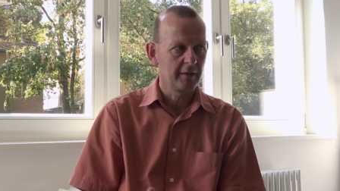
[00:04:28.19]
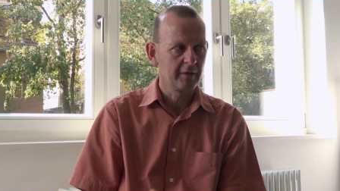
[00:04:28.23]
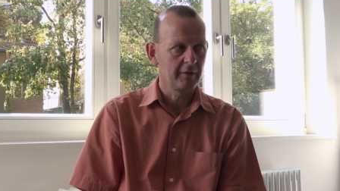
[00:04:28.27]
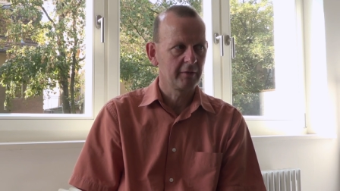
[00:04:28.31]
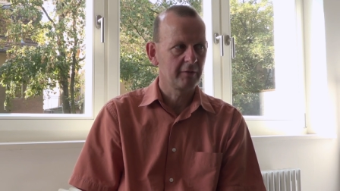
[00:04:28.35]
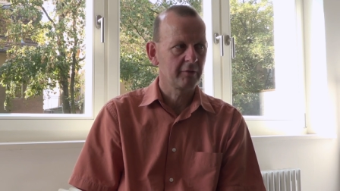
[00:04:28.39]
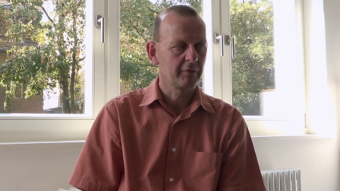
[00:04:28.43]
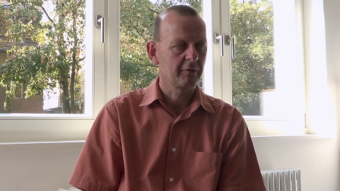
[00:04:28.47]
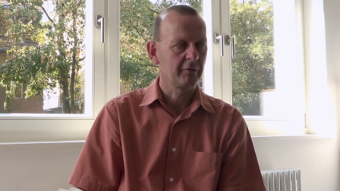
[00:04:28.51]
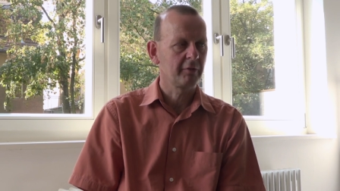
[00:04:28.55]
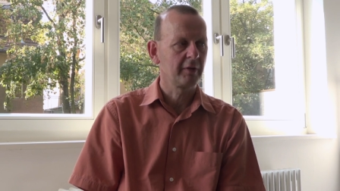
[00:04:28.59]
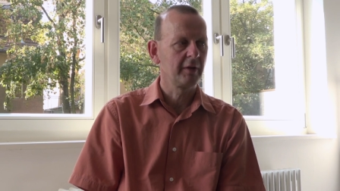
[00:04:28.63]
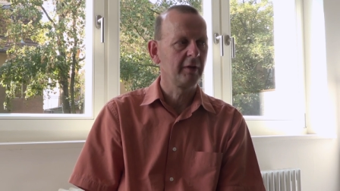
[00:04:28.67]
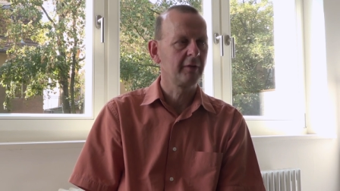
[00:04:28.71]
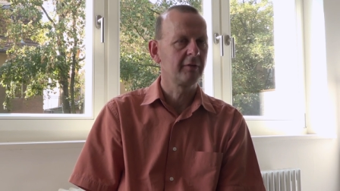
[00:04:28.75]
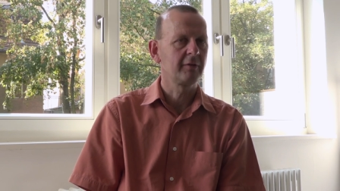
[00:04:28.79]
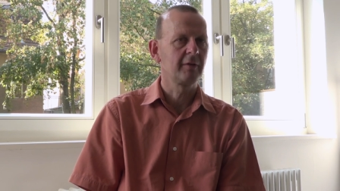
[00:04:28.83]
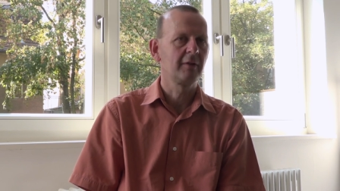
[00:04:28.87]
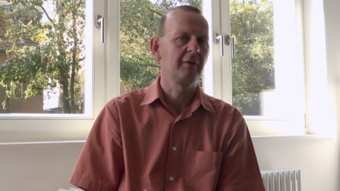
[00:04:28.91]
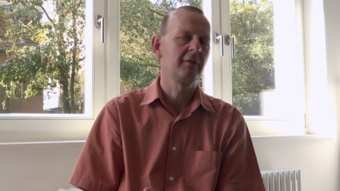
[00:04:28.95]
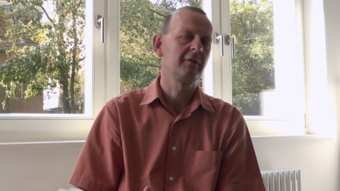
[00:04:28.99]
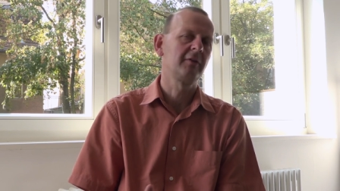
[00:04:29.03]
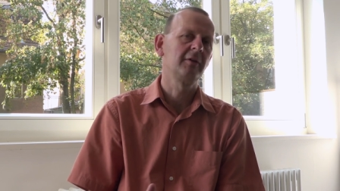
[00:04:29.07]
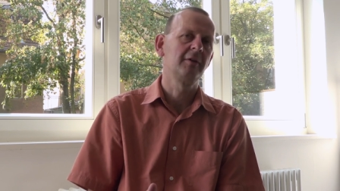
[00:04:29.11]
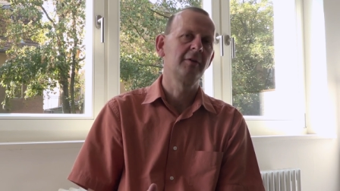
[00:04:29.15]
is
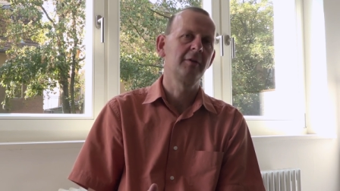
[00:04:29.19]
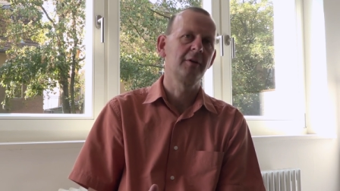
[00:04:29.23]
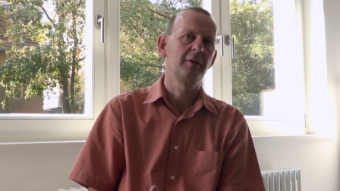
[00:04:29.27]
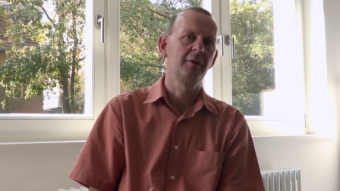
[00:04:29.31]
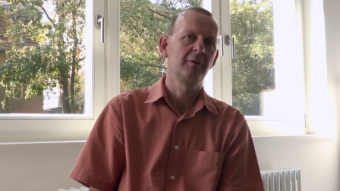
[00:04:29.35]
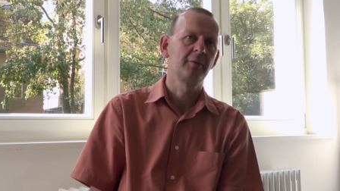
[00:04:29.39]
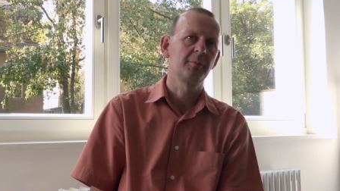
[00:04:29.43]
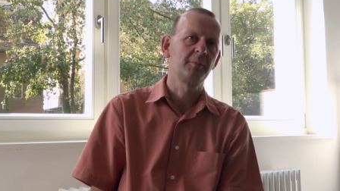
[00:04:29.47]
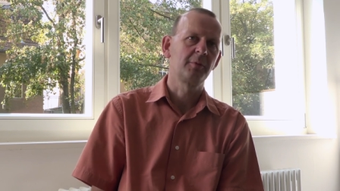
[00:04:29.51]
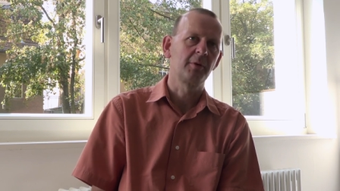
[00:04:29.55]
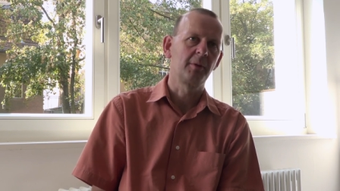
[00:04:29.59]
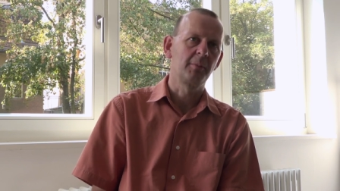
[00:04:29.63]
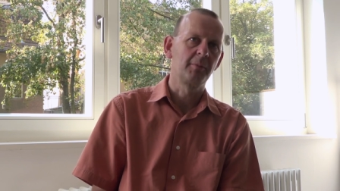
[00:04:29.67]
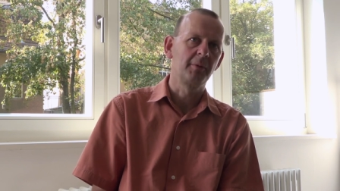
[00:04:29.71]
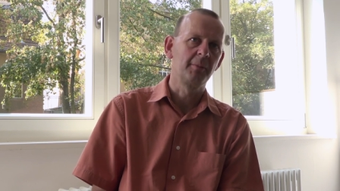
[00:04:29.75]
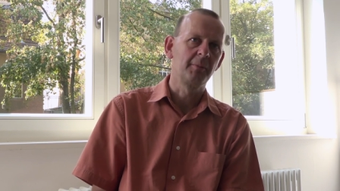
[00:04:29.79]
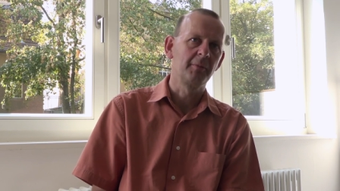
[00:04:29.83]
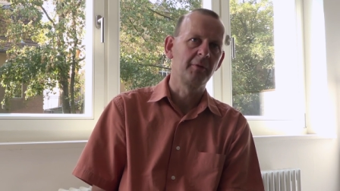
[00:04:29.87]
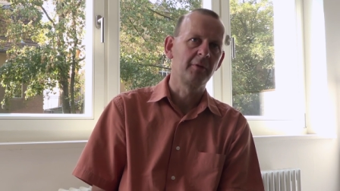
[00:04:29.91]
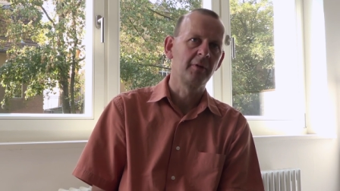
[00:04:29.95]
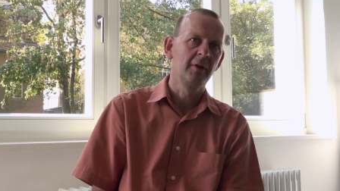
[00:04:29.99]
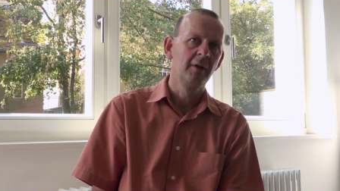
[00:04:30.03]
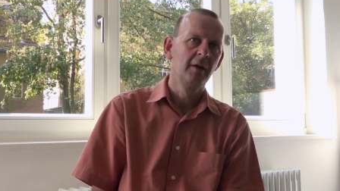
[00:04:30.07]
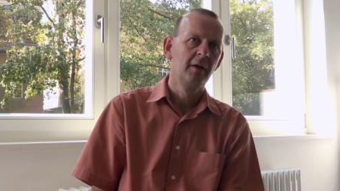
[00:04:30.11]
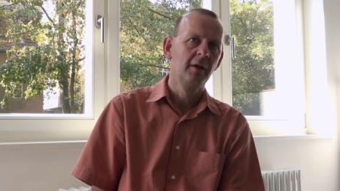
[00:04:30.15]
facing serious
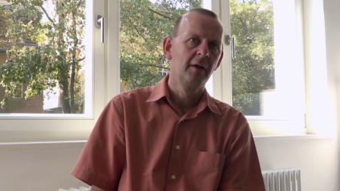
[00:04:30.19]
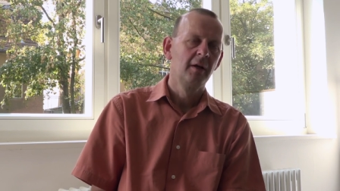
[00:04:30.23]
problems,